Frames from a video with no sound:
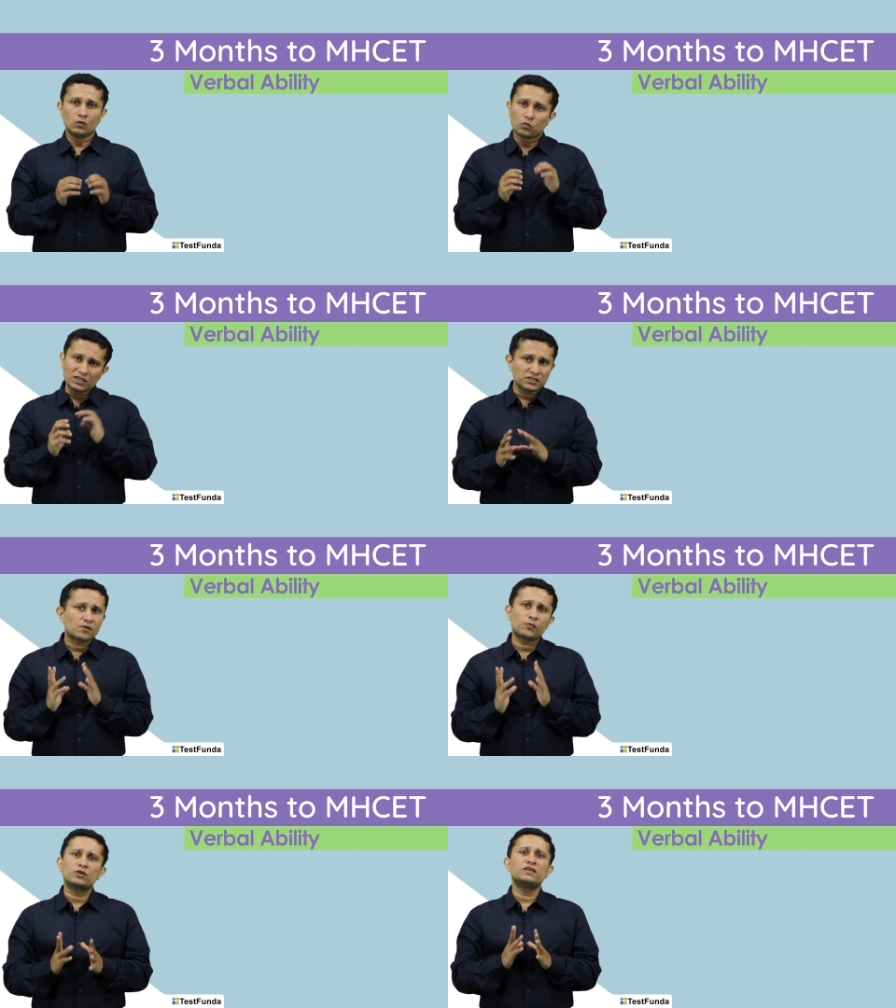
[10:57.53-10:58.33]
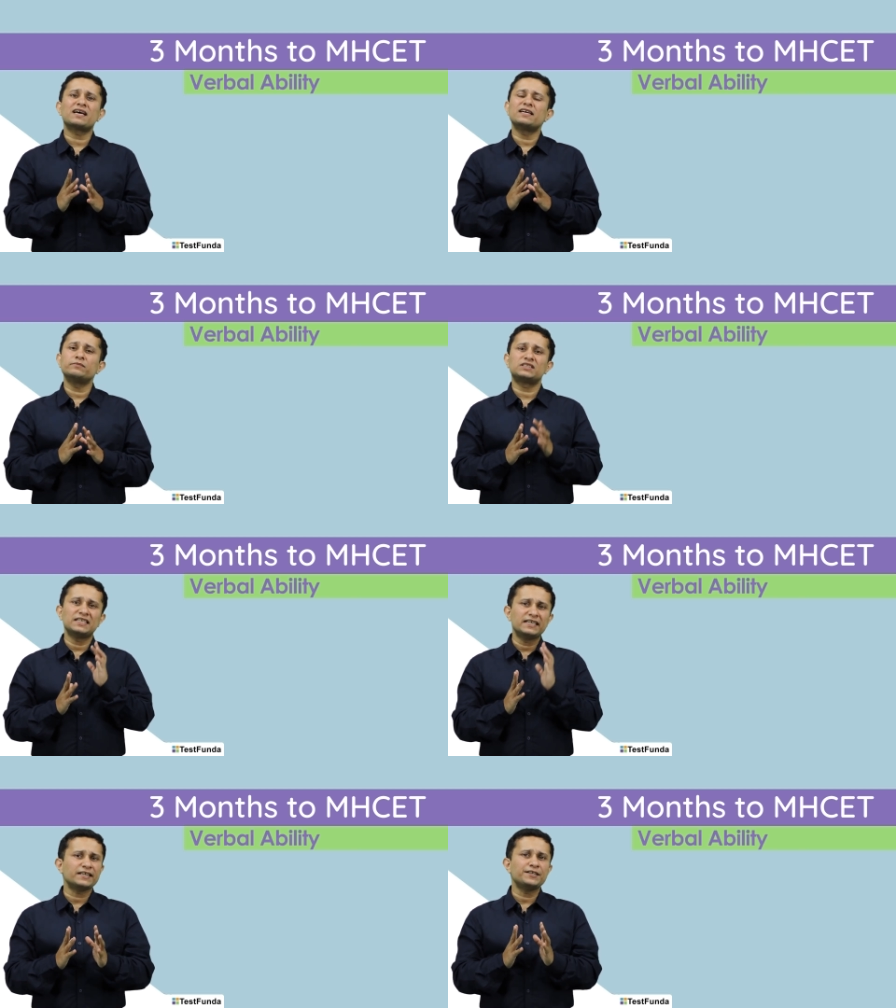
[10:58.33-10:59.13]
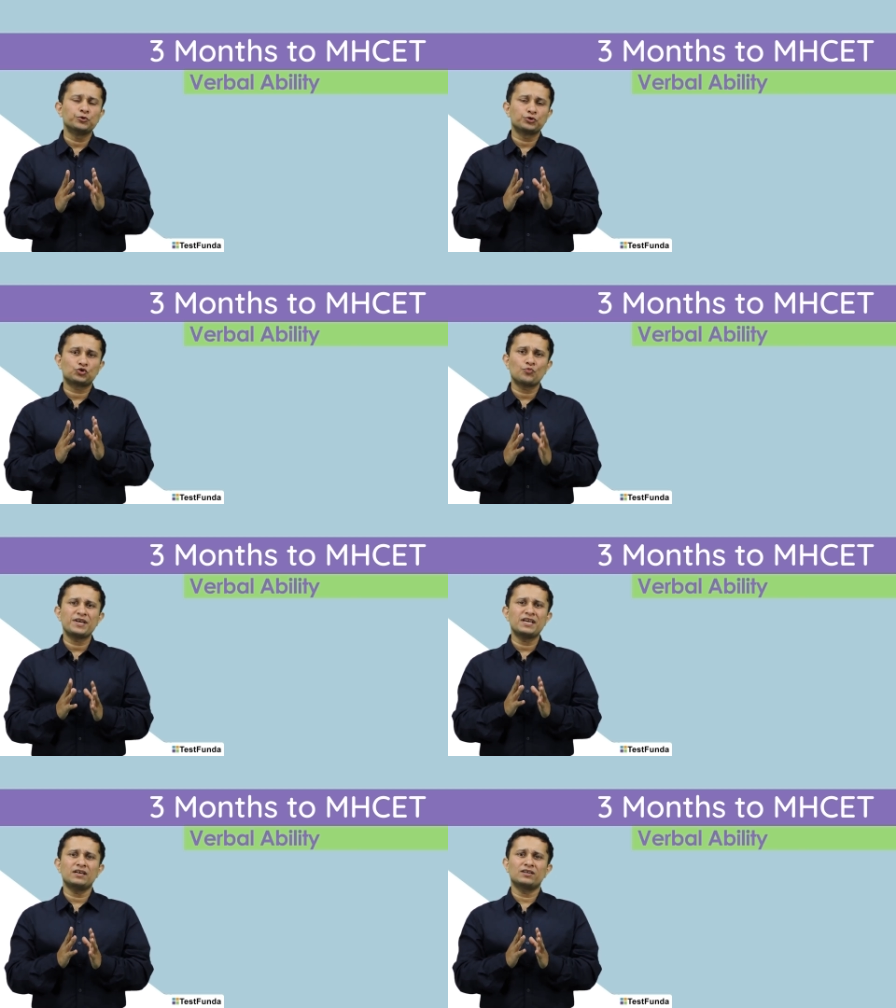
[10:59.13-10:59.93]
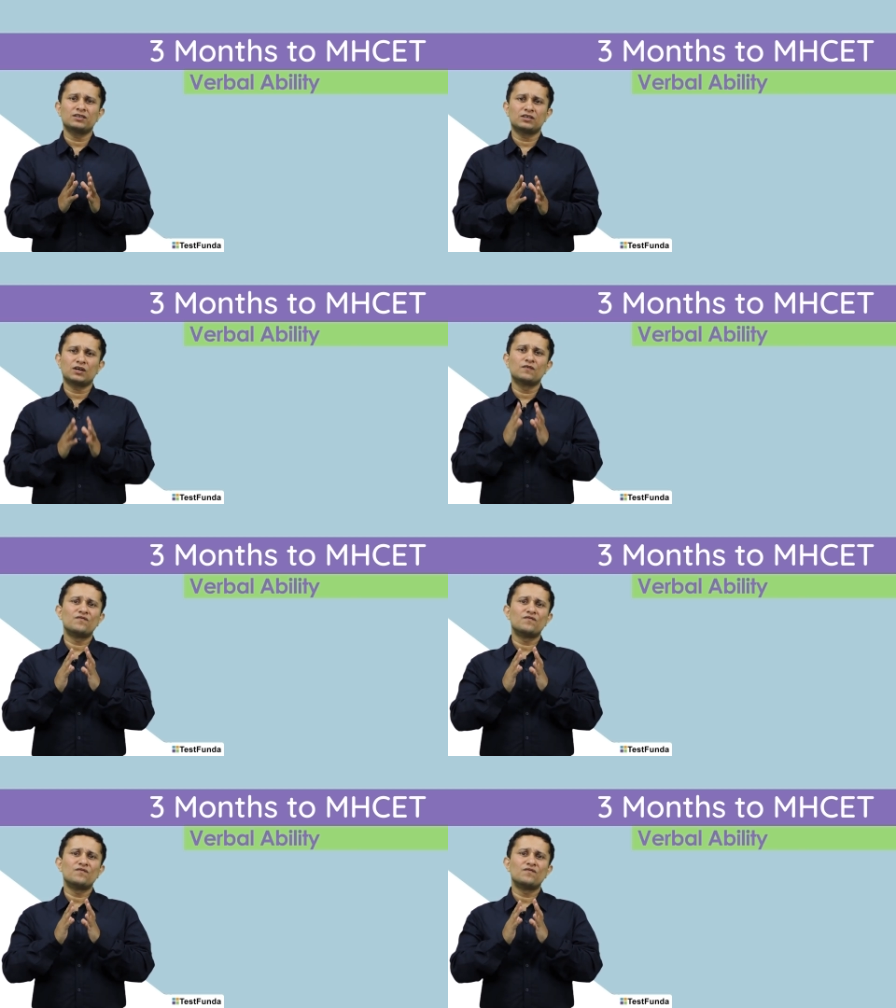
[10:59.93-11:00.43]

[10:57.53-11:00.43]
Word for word: Once upon a time, CET used to be a